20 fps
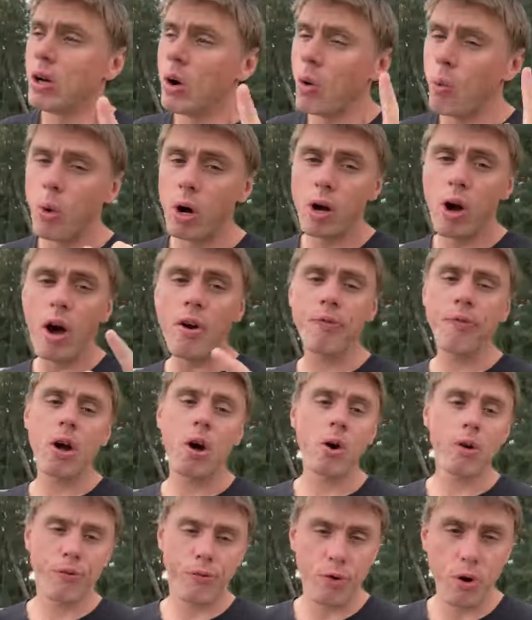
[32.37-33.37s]
when I
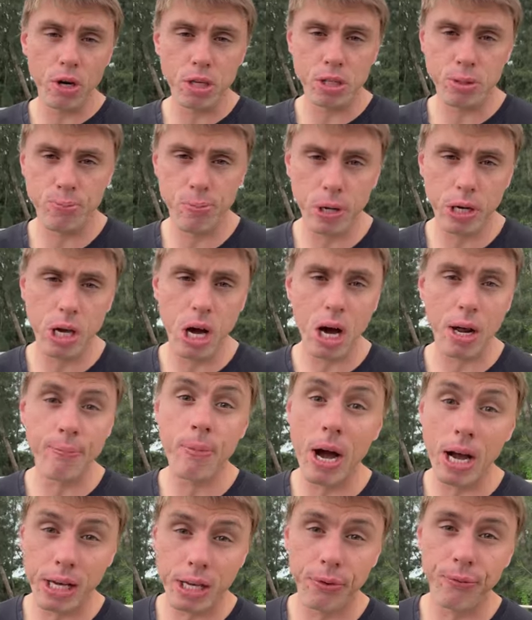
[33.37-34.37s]
very first began
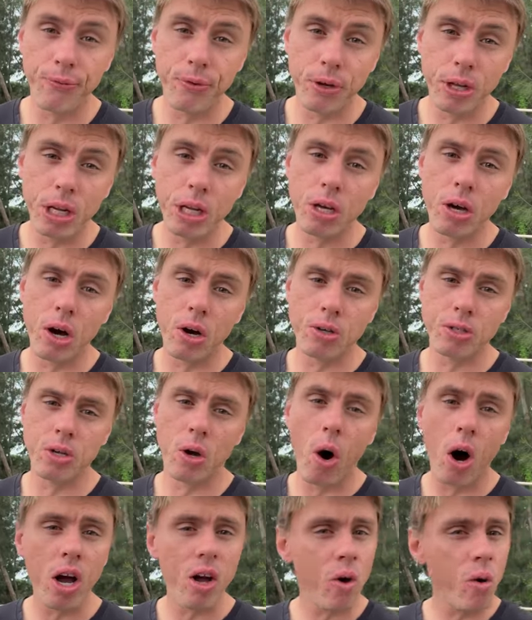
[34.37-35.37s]
making videos,
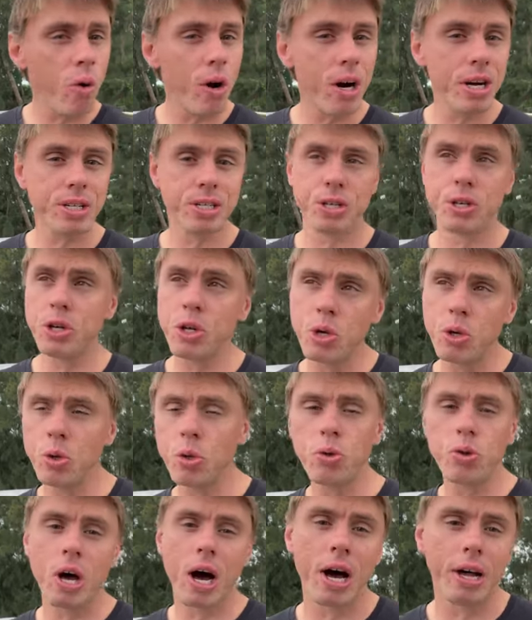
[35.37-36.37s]
I always
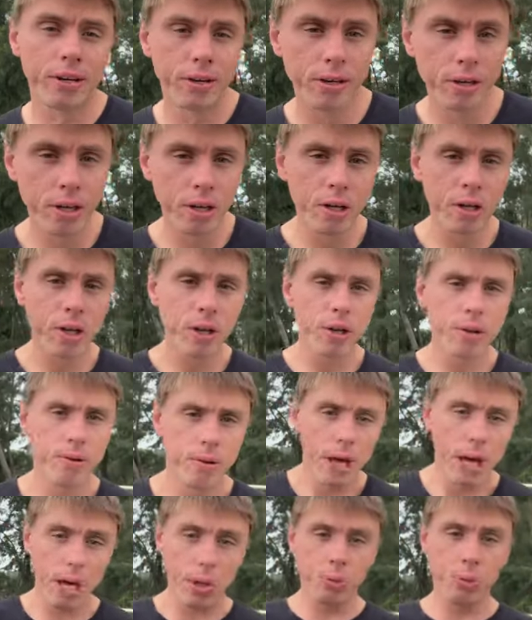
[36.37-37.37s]
knew that
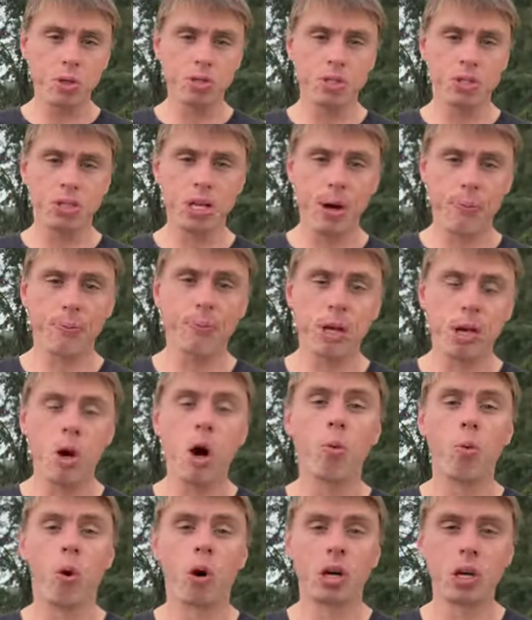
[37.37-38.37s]
it was something I
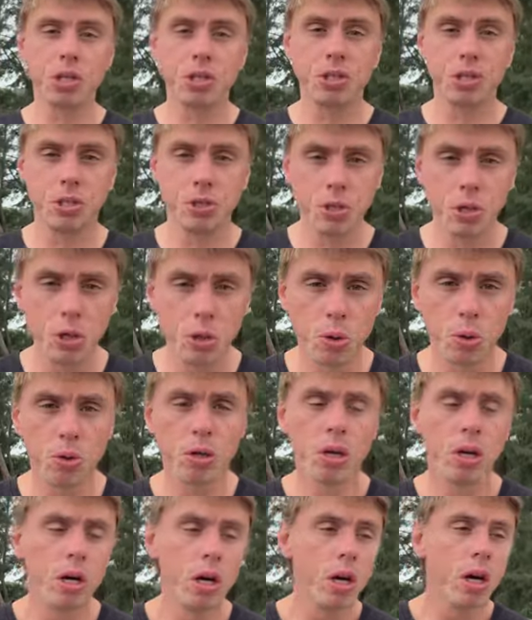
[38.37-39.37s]
wanted to do.
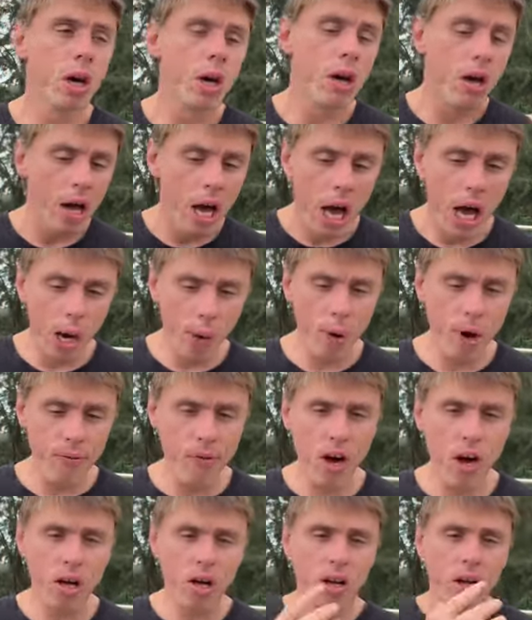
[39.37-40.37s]

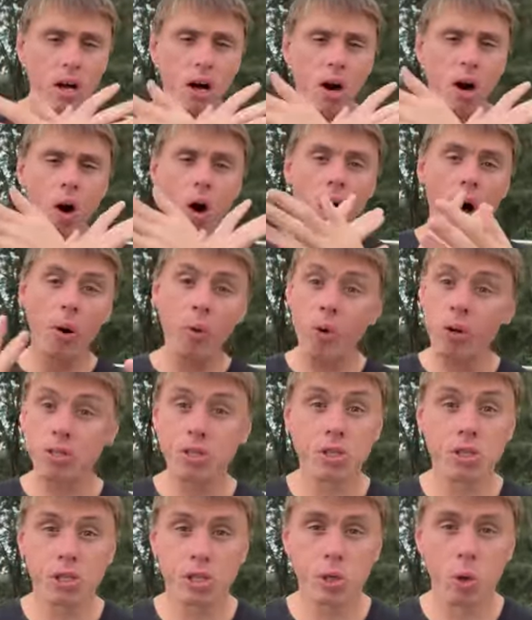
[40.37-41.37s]
However, I
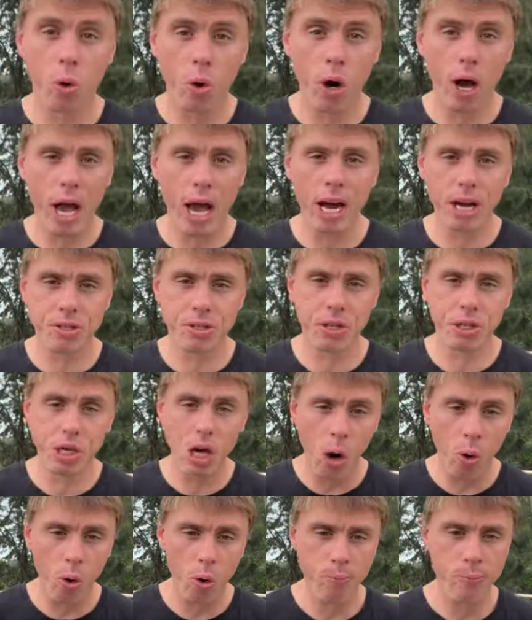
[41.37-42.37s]
wasn't sure how to
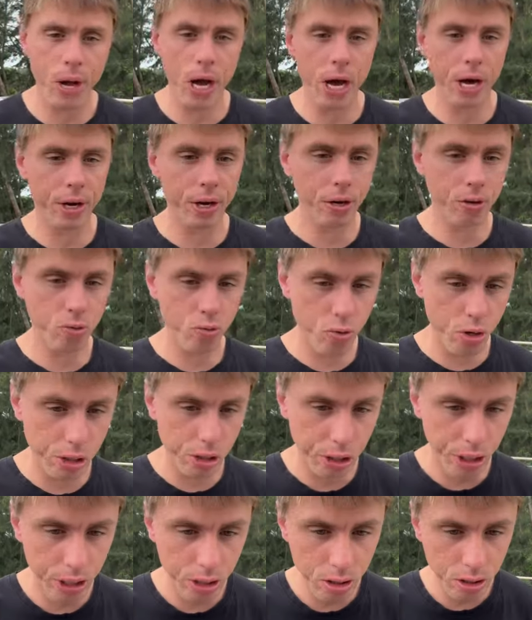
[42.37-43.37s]
go about it,
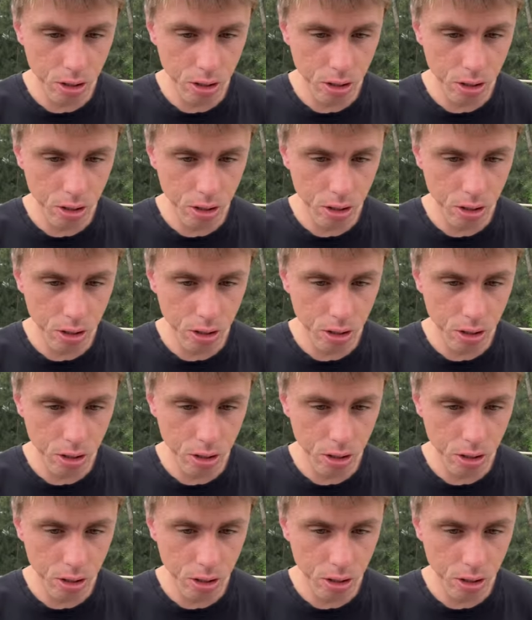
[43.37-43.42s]
really.